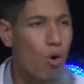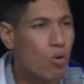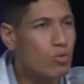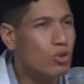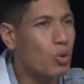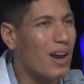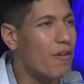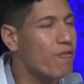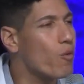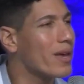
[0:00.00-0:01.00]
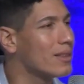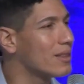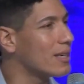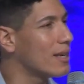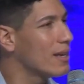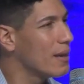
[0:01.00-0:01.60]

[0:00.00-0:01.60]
junto a la fuente,